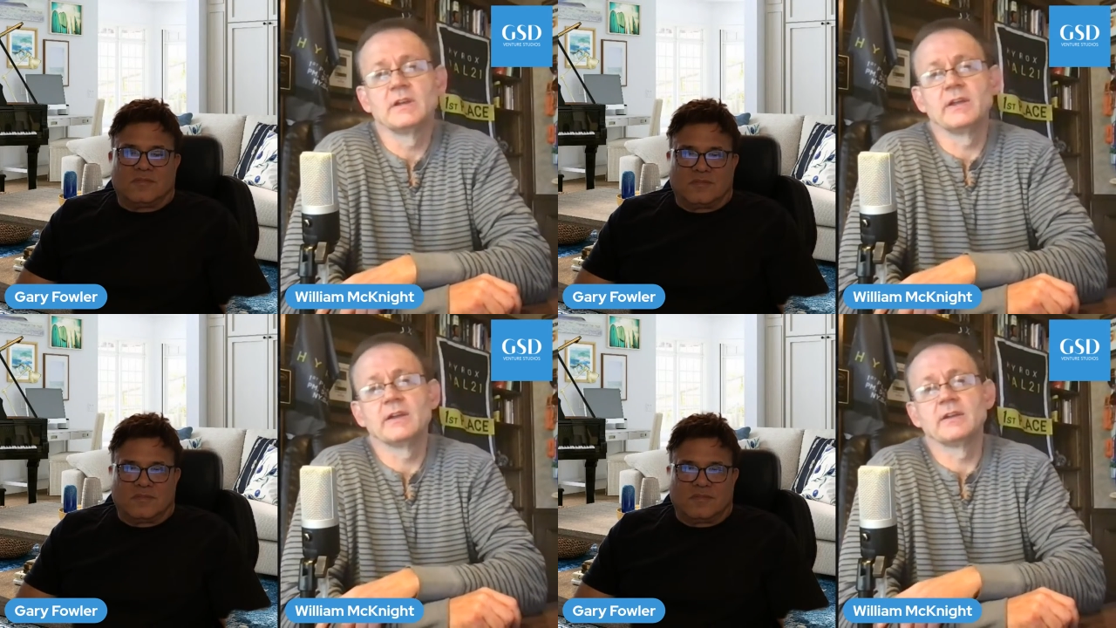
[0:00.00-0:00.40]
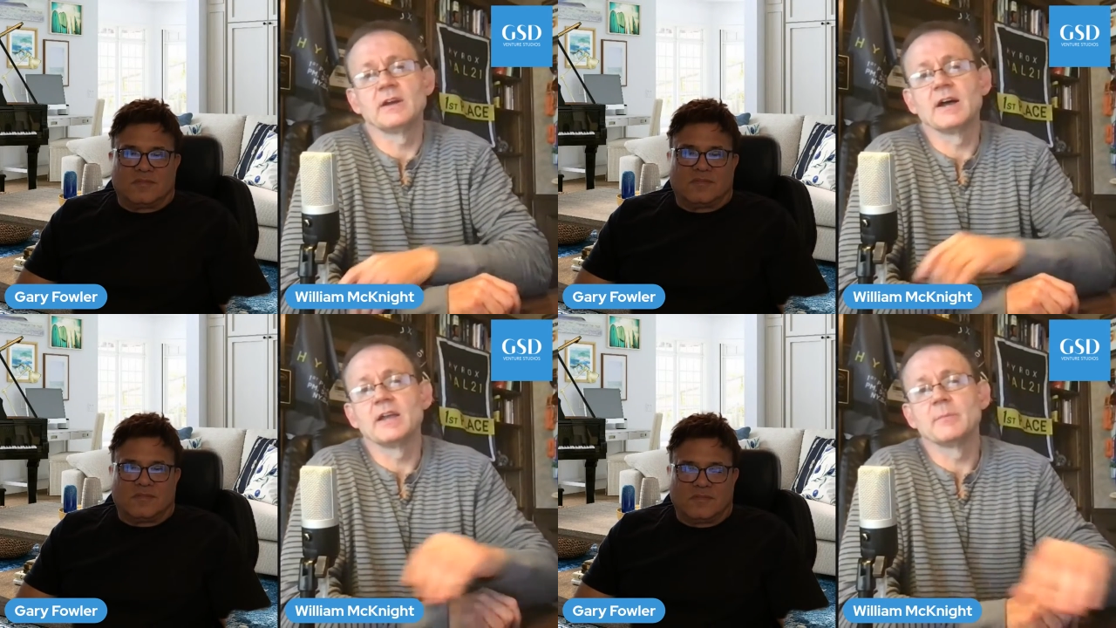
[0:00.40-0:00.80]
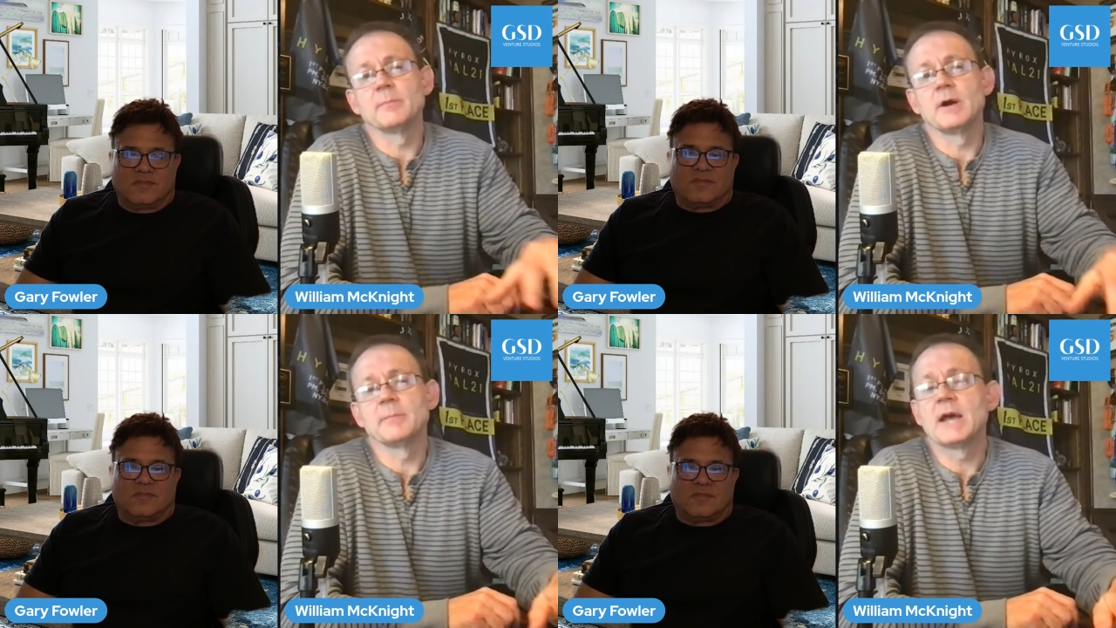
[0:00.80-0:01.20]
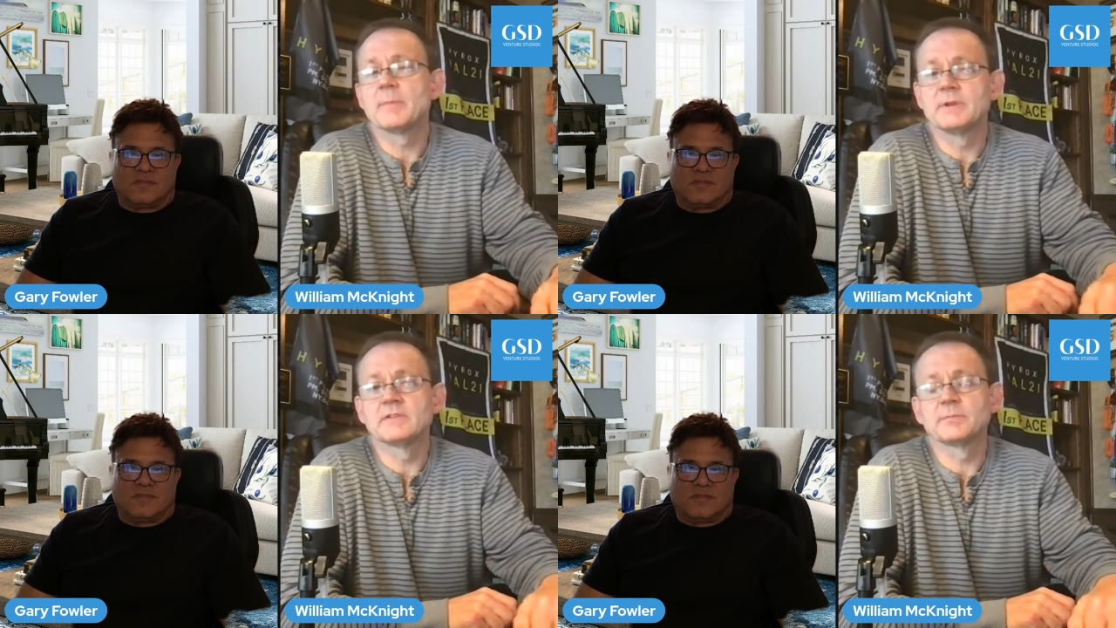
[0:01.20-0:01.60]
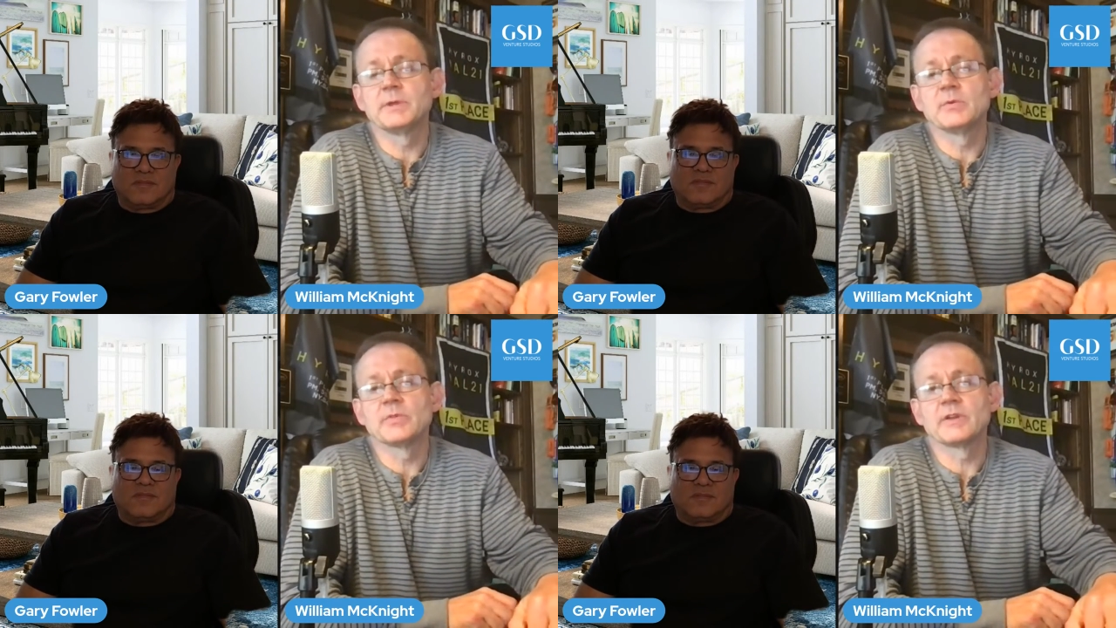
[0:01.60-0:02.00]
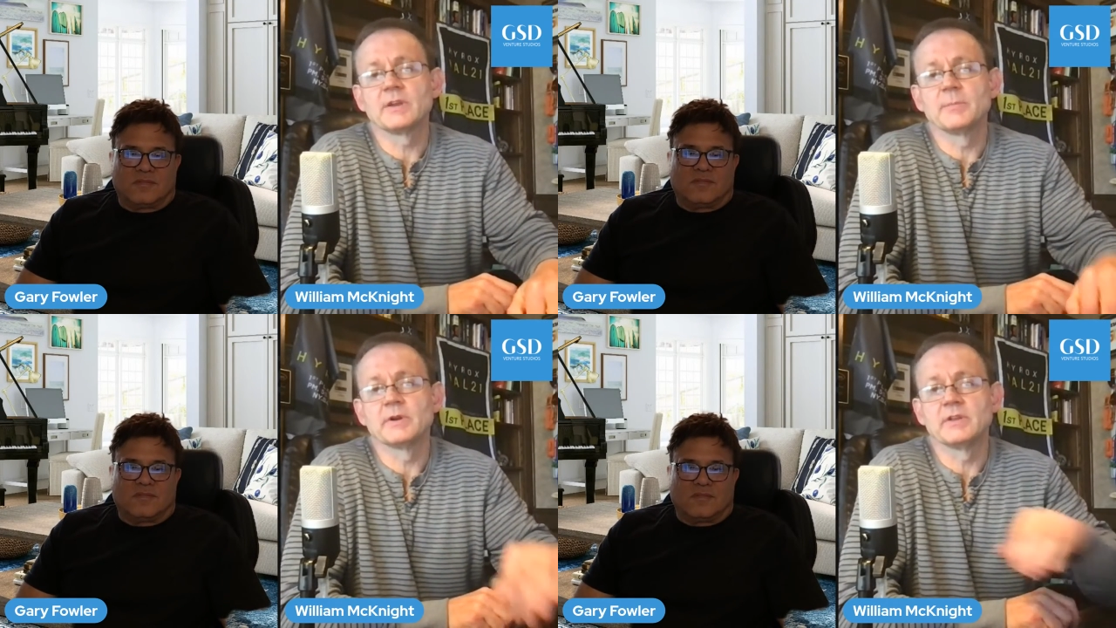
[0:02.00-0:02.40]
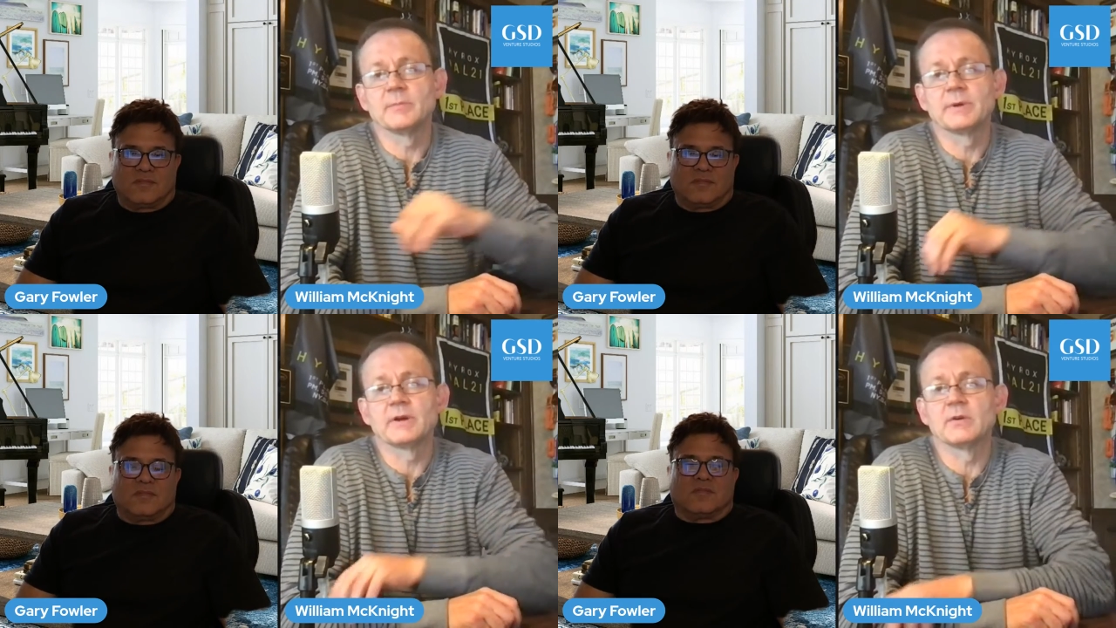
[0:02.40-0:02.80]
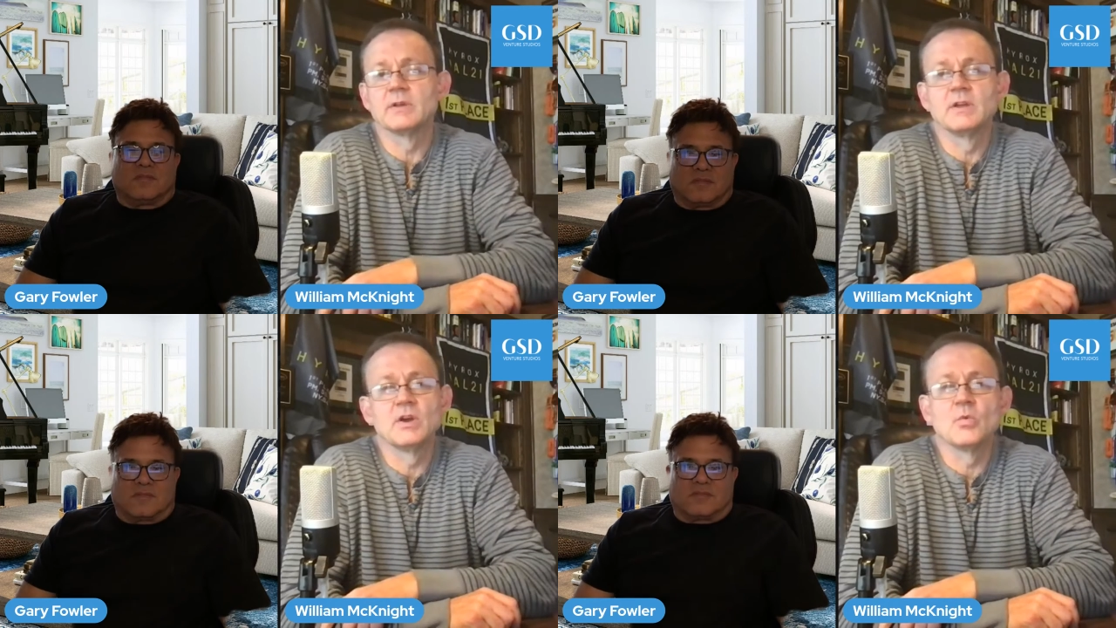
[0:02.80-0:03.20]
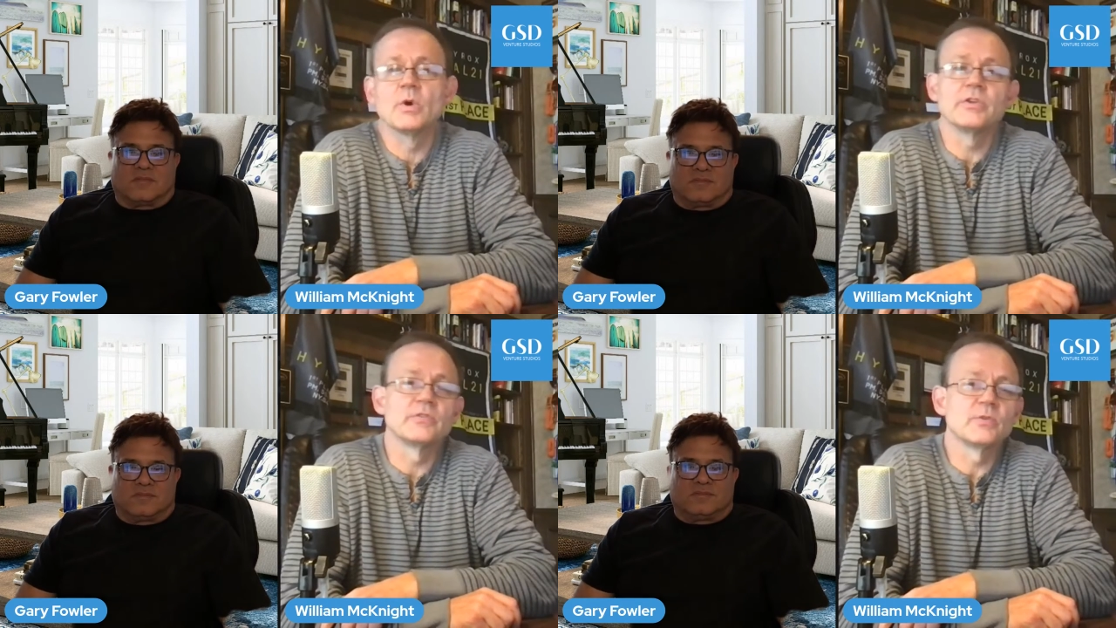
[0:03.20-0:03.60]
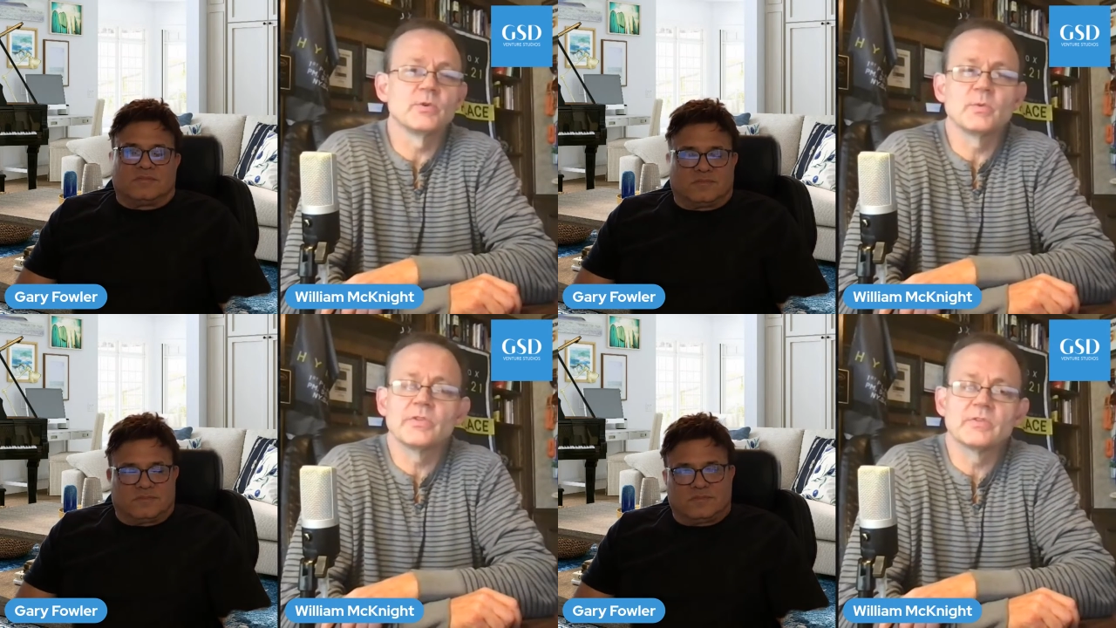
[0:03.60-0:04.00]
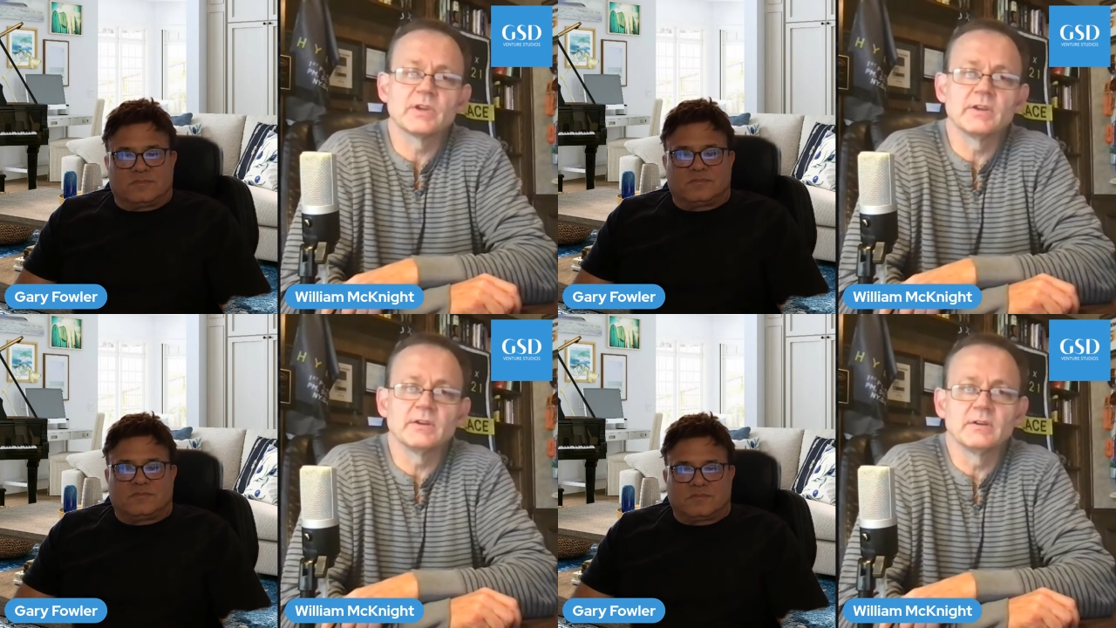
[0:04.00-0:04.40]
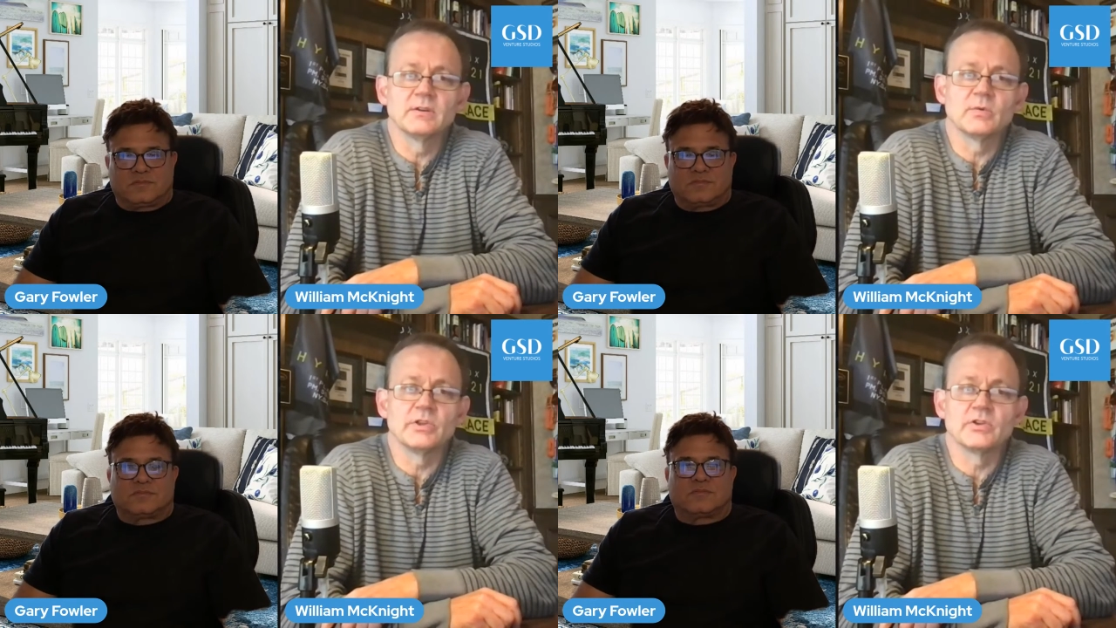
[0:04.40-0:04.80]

Speaker 1: And I'm happy to speak with anybody about what you're doing with your data, what you